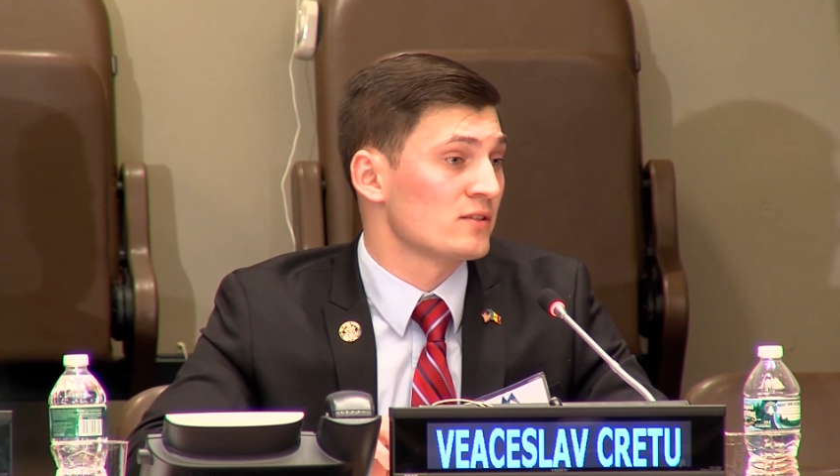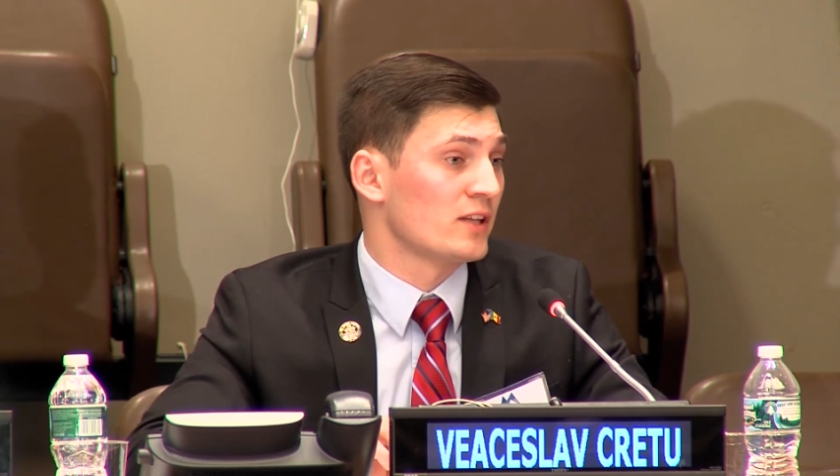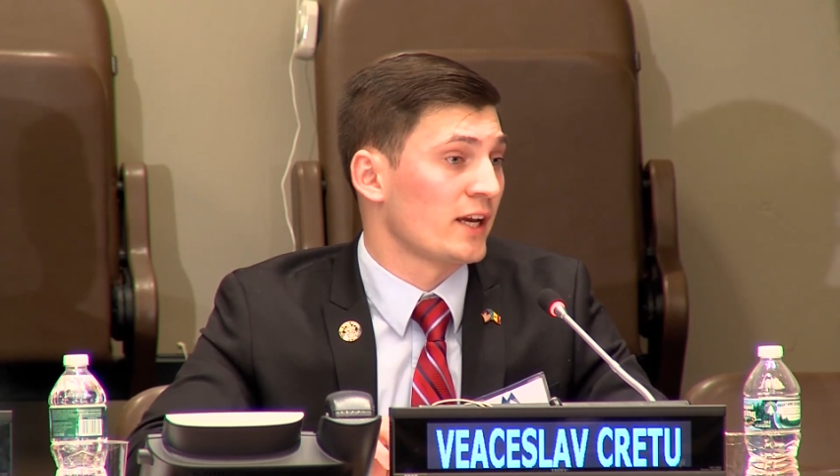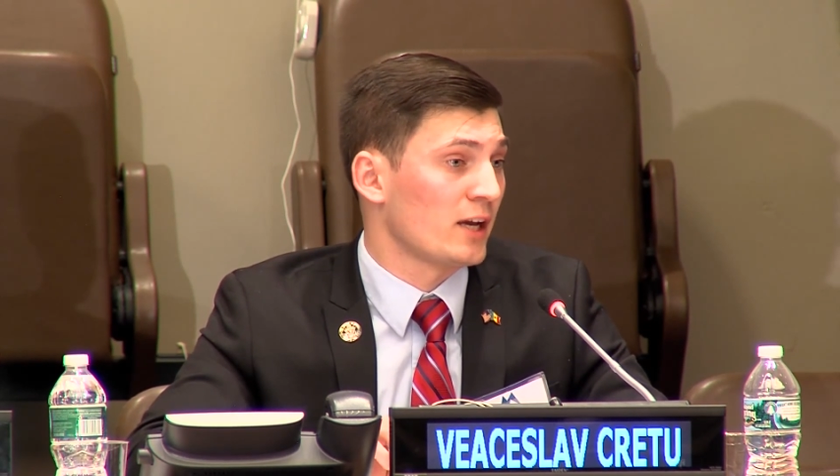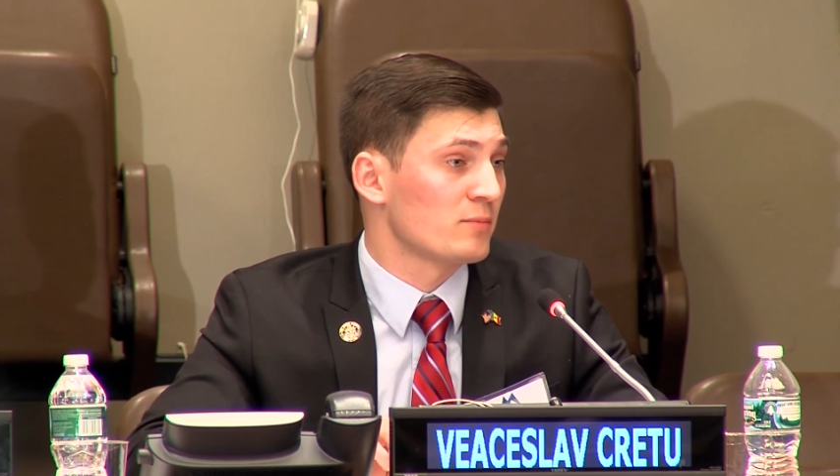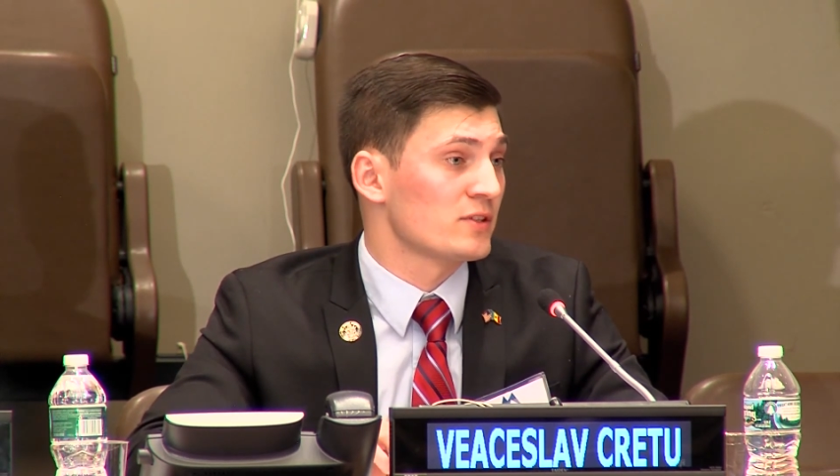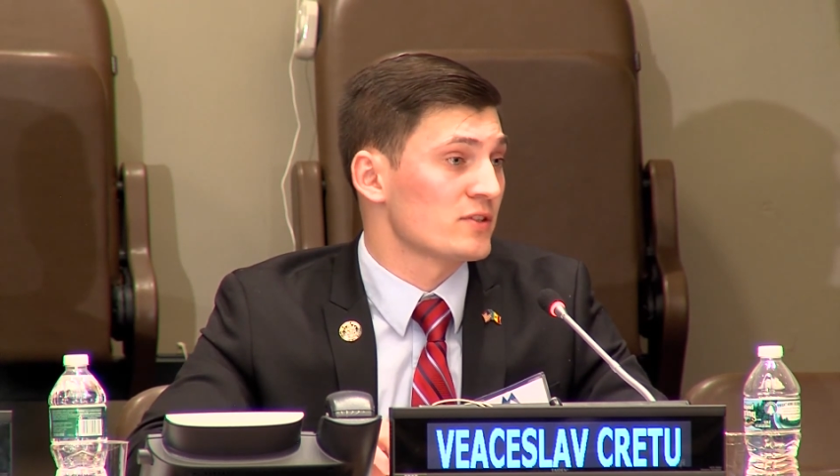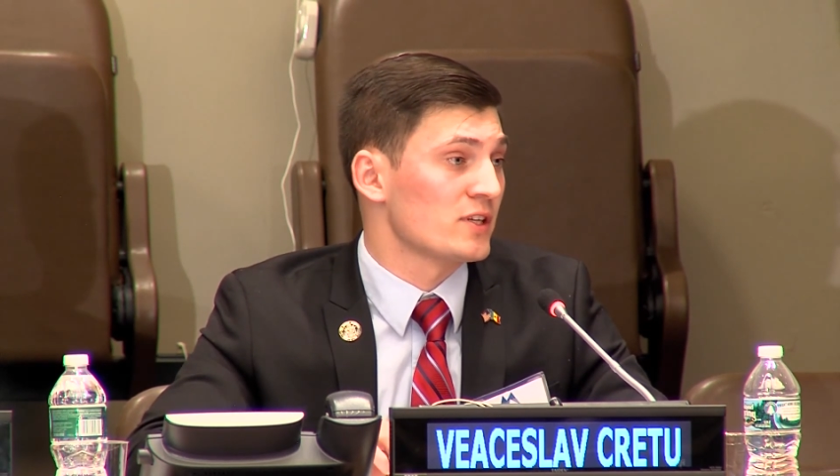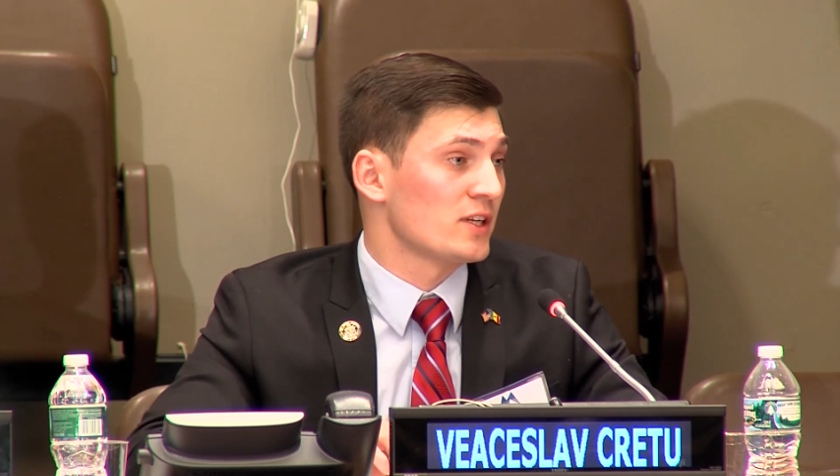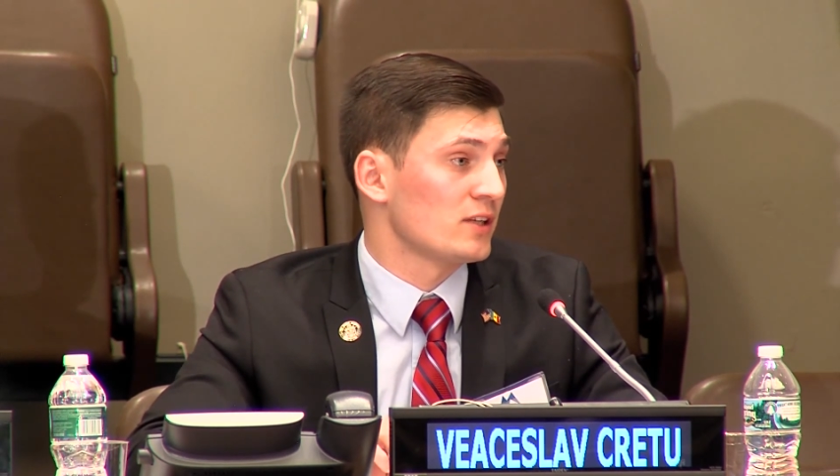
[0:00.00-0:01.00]
like capital
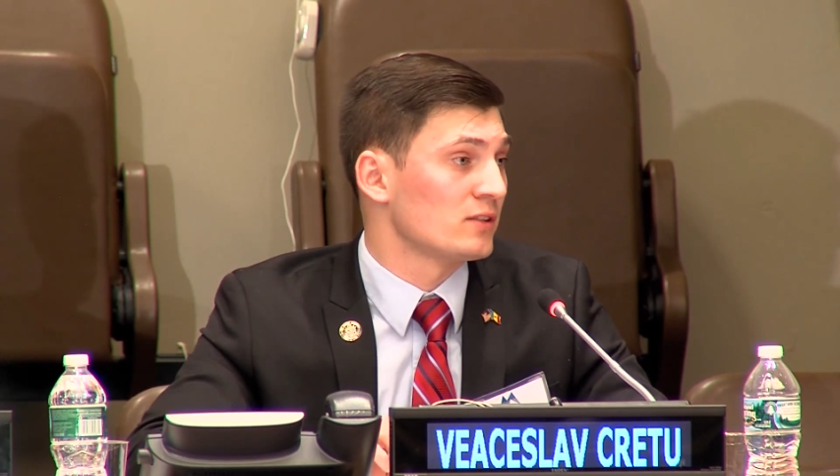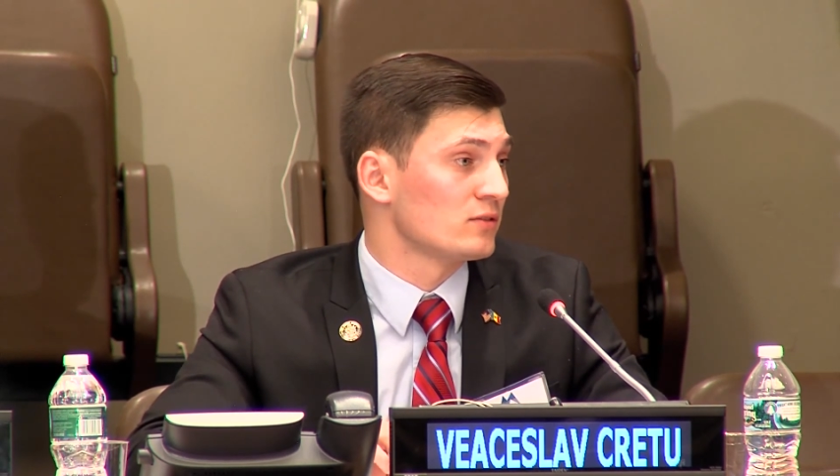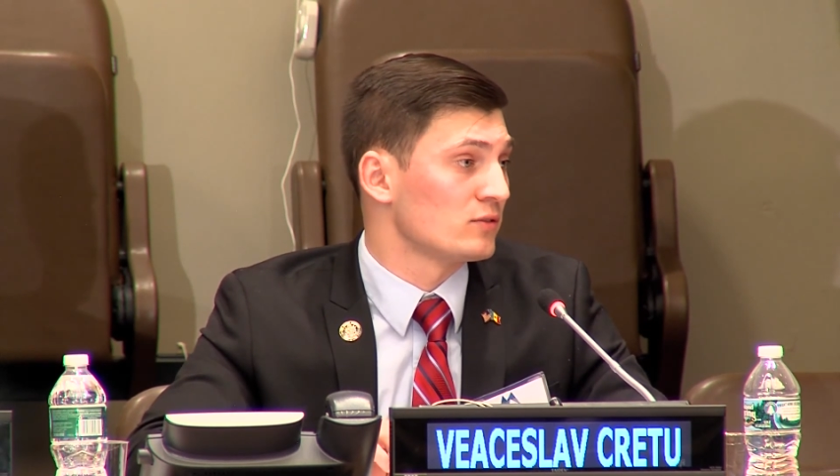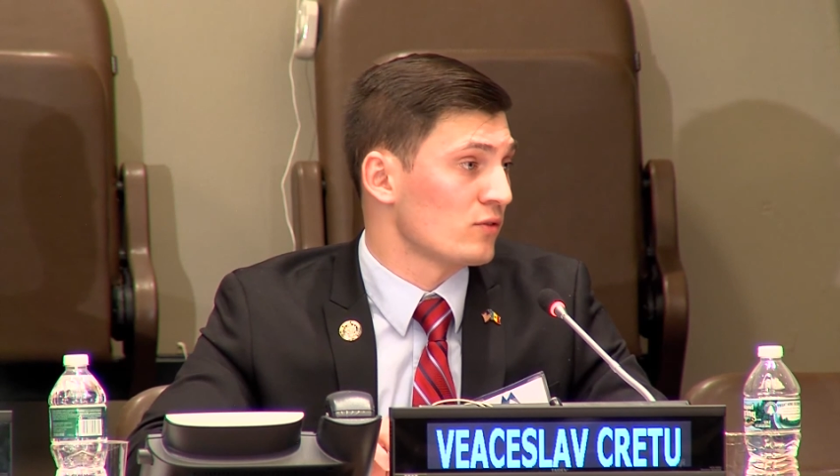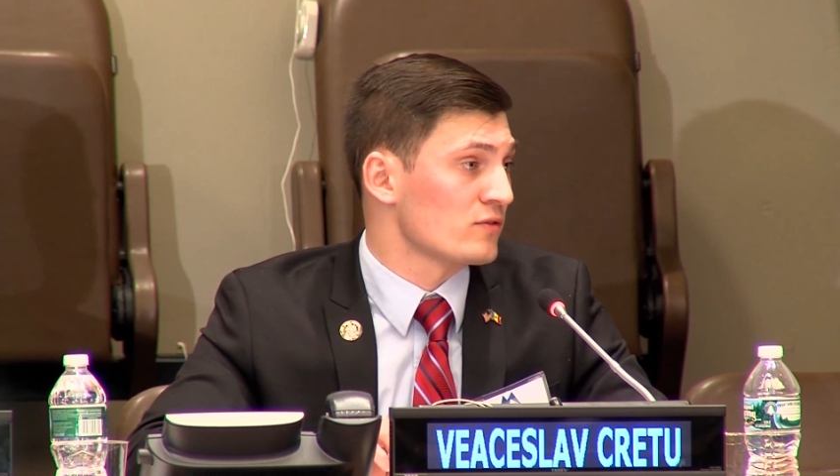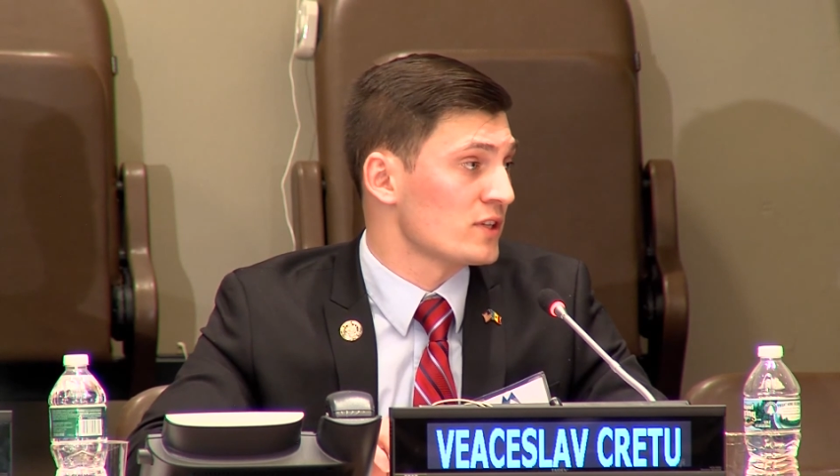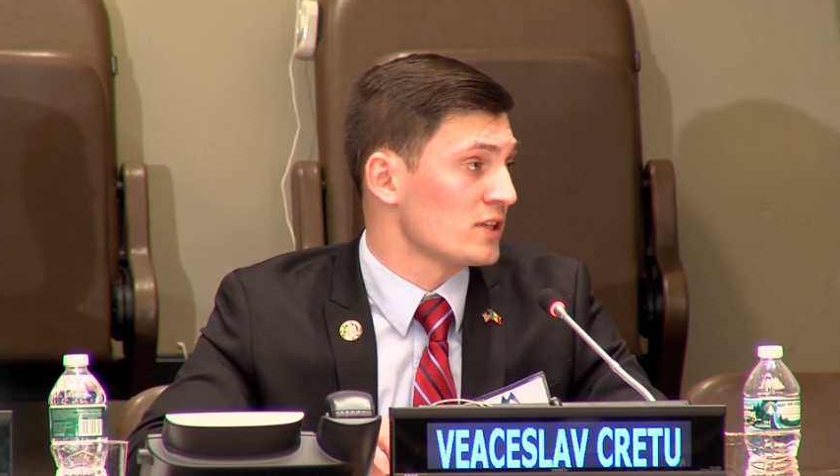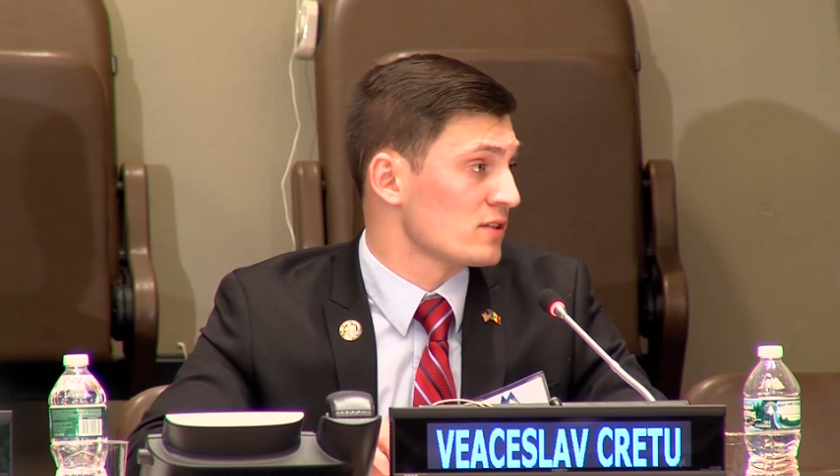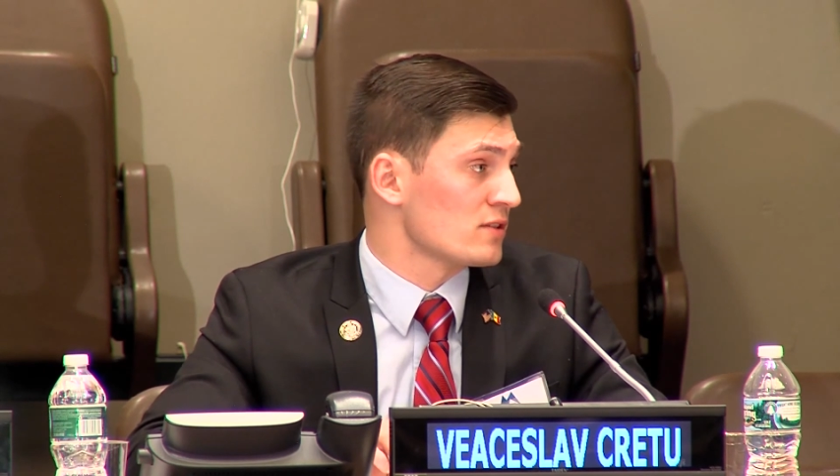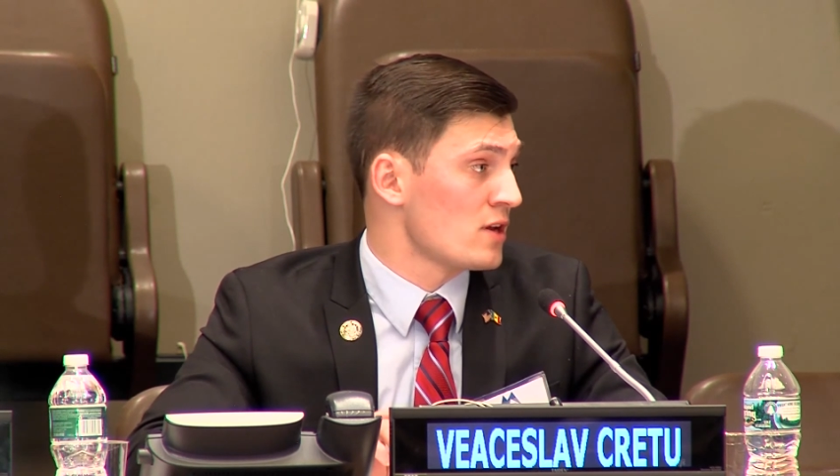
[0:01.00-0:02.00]
city, north
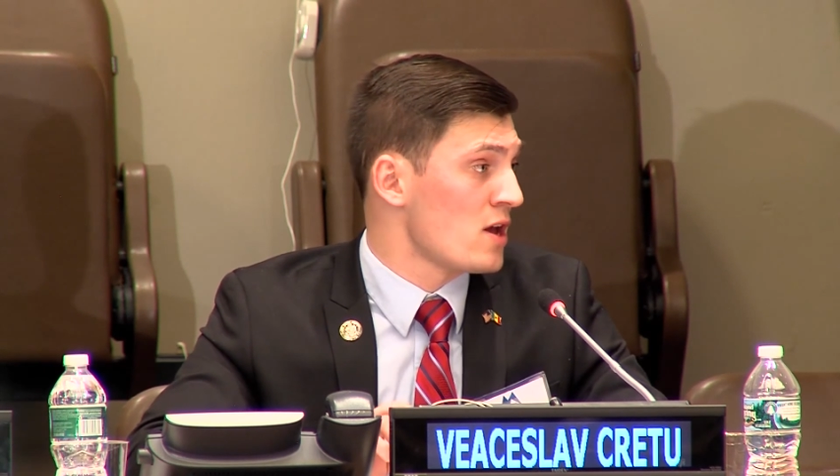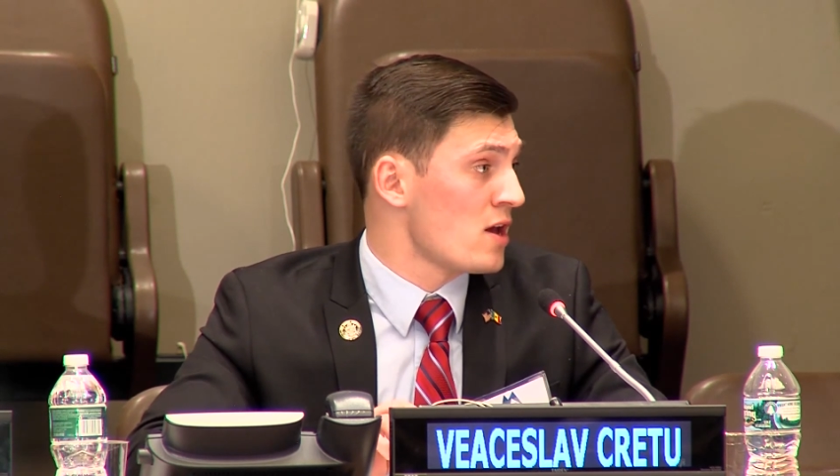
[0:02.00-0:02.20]
cities,